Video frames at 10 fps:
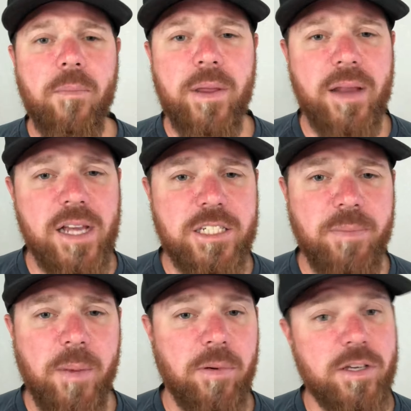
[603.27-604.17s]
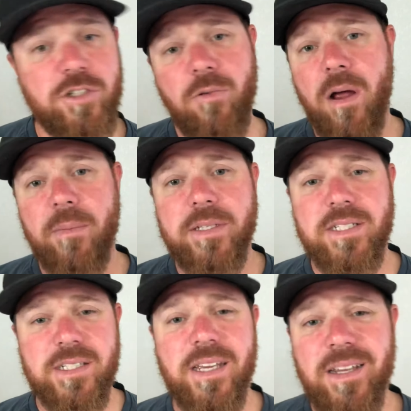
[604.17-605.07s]
and be nice to people because you want to be
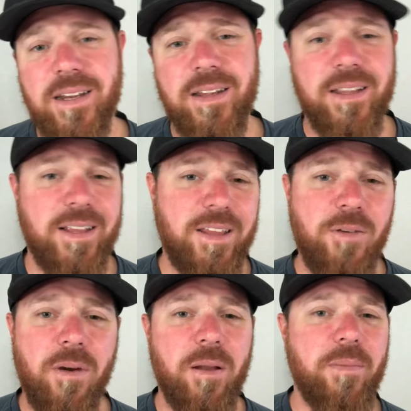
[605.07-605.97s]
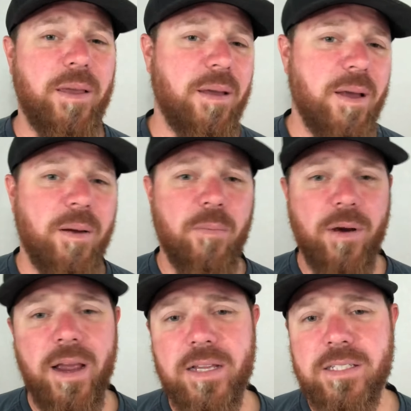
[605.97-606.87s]
seen and you want to be
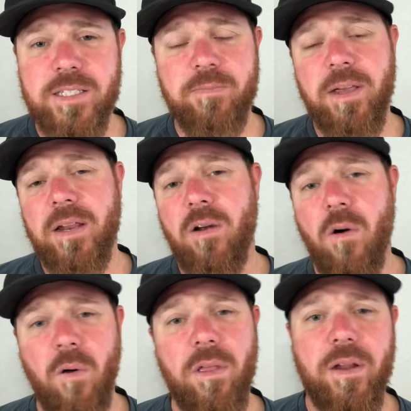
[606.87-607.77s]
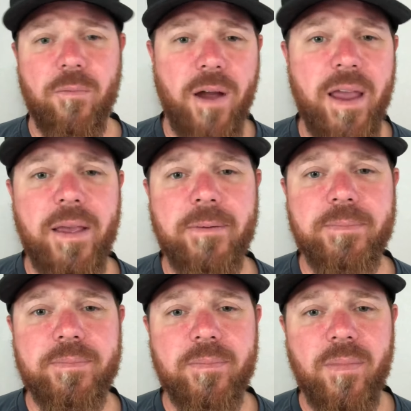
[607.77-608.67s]
praised as being holy and right?
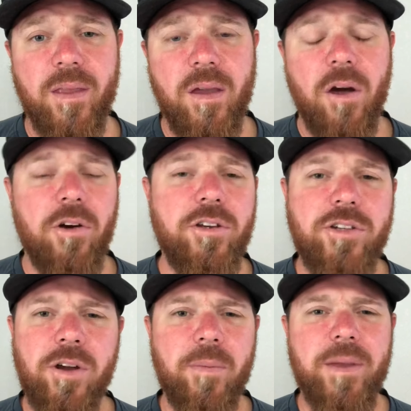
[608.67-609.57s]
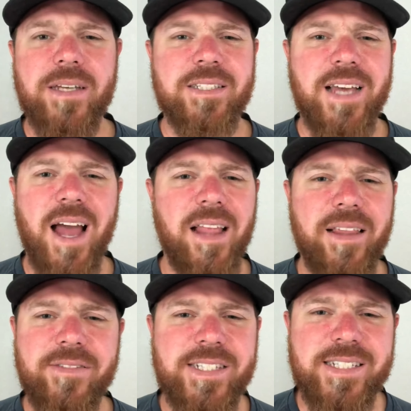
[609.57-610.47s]
Or you do it because God
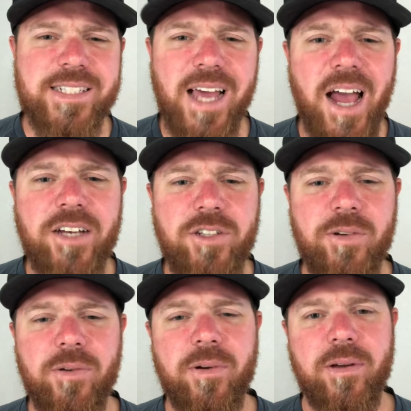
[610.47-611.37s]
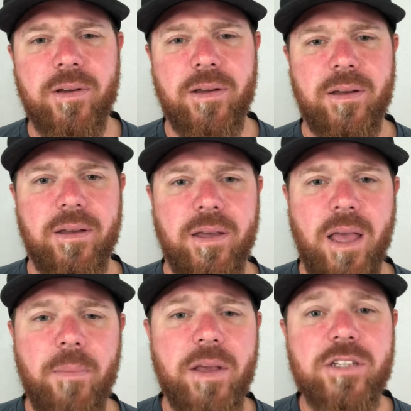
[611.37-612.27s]
lives inside you
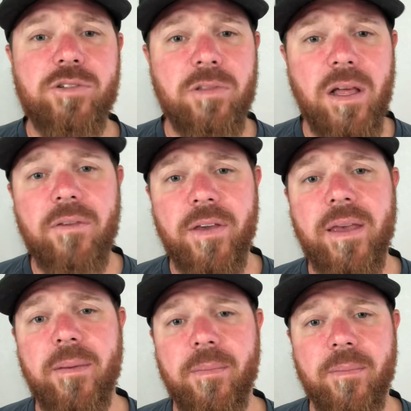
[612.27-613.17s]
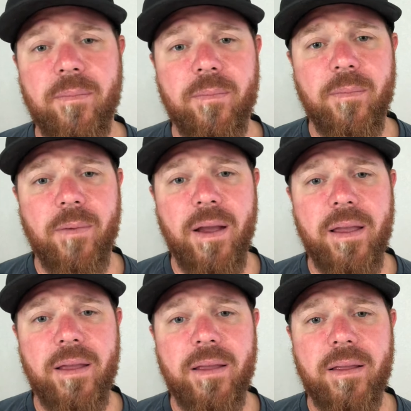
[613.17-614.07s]
and because you love Him, right?